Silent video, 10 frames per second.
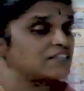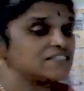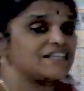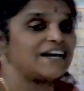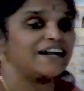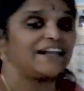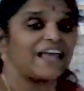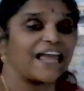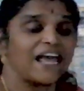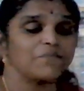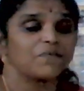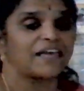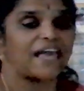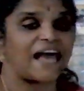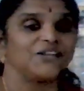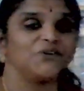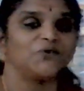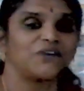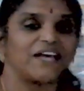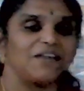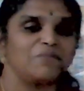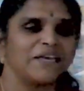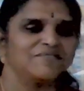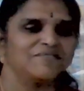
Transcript: is the name? Can you tell me?